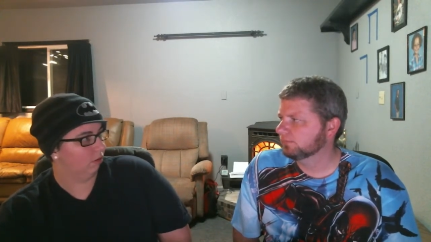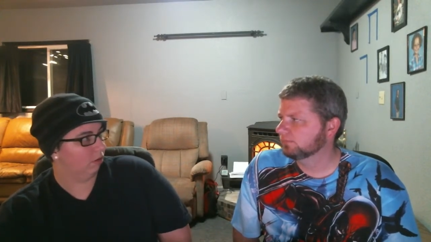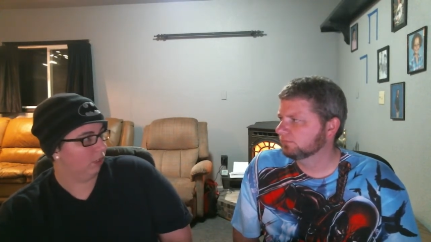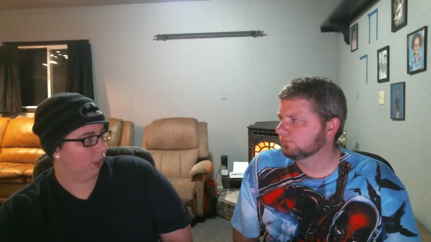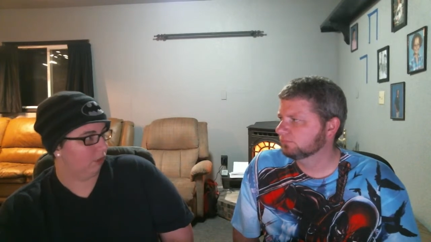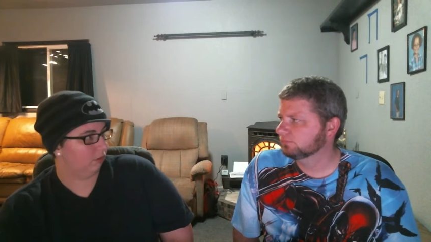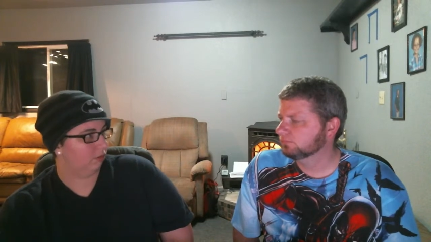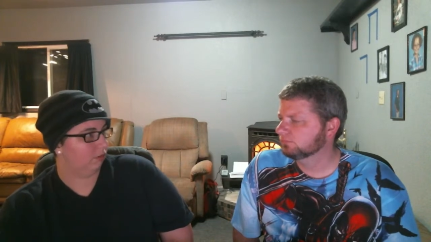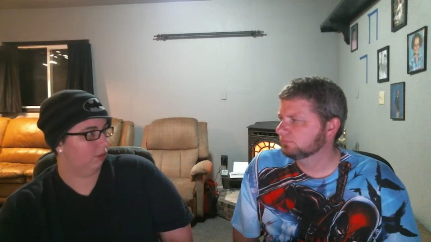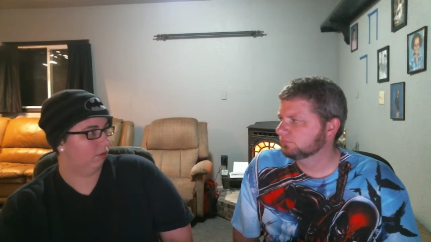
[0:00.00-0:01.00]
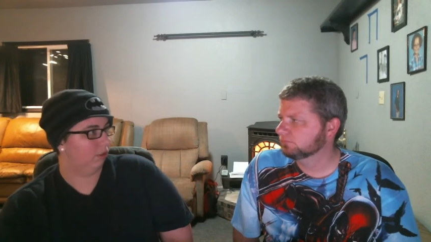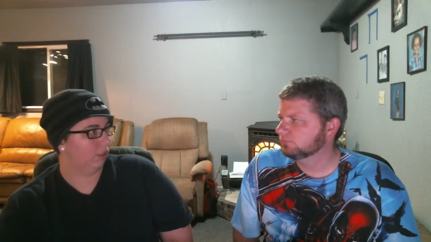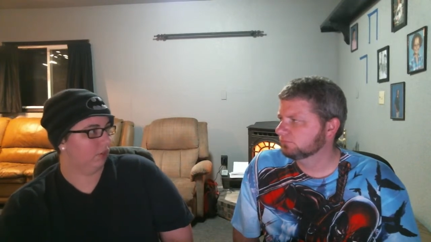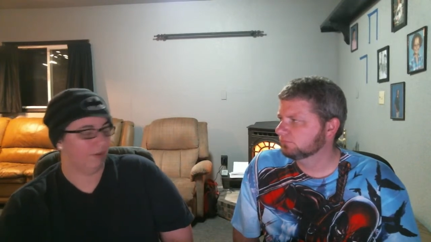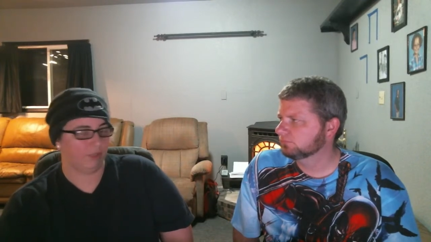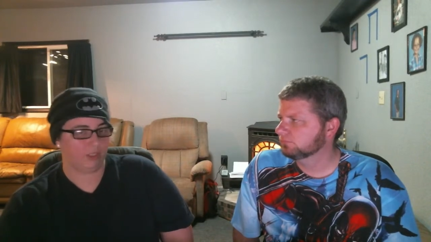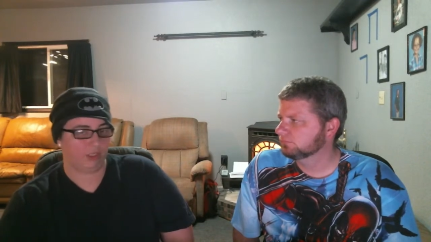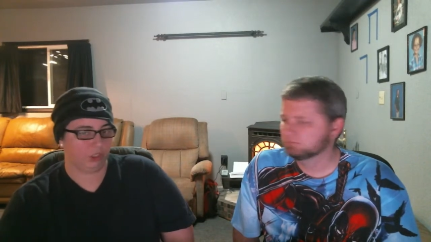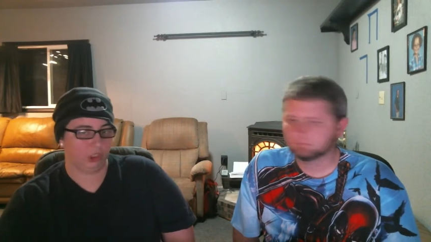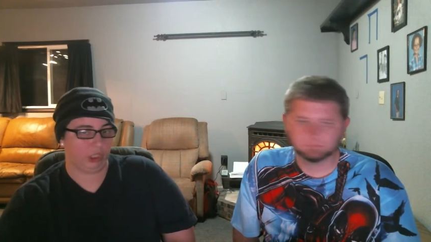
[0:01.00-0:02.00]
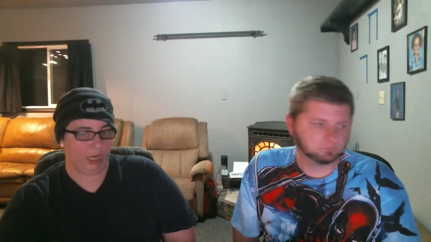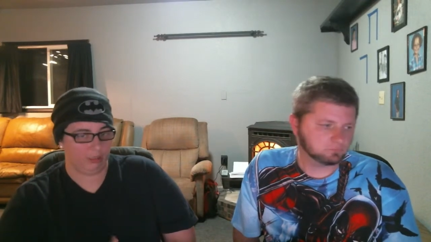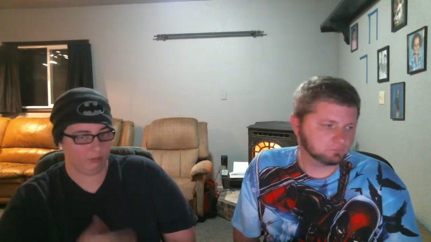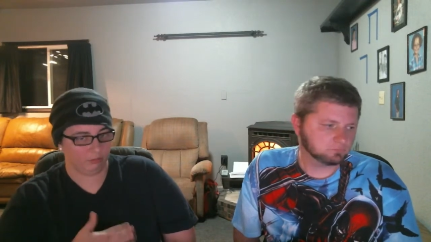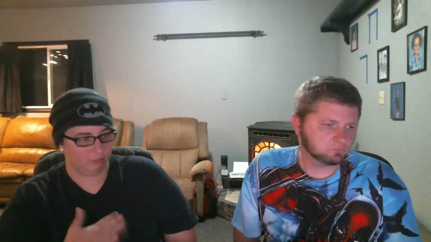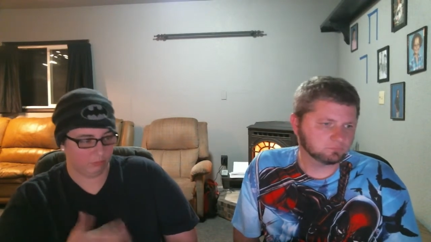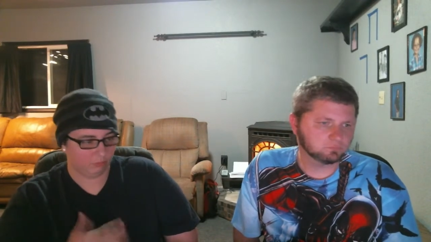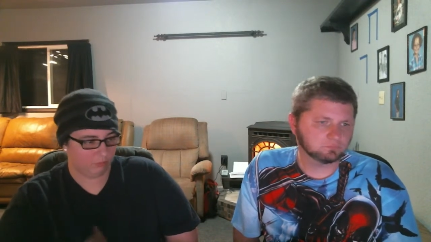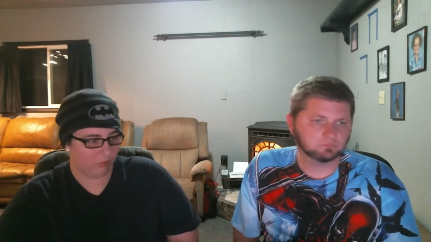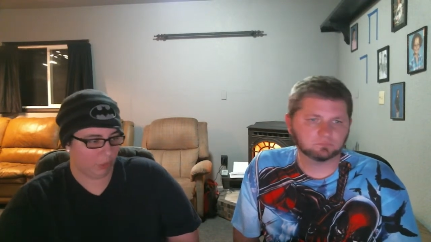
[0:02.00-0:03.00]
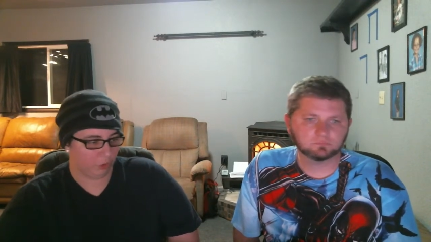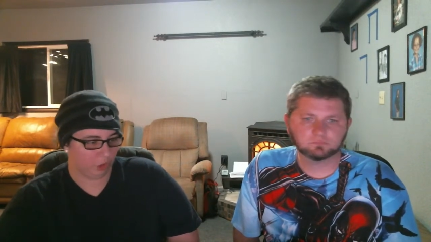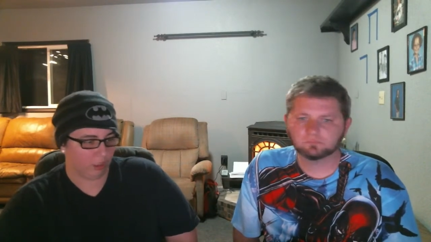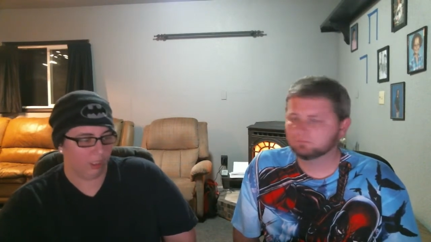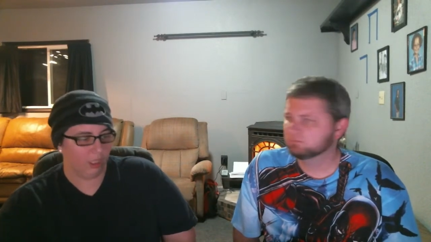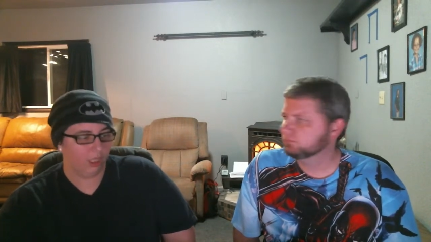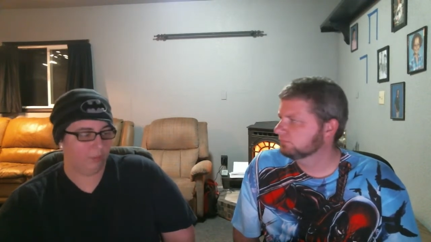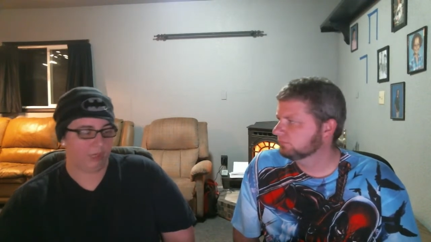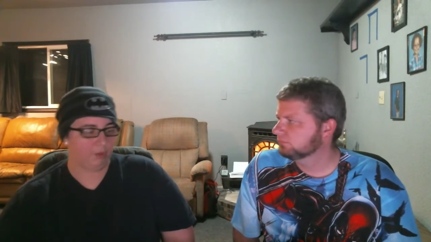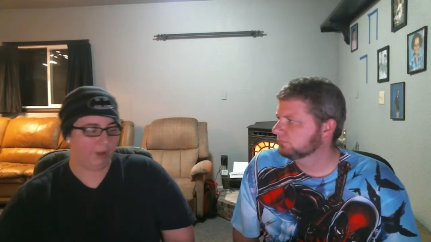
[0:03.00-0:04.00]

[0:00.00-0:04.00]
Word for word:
Speaker 1: You know, because obviously this shit ain't kosher. But anyway,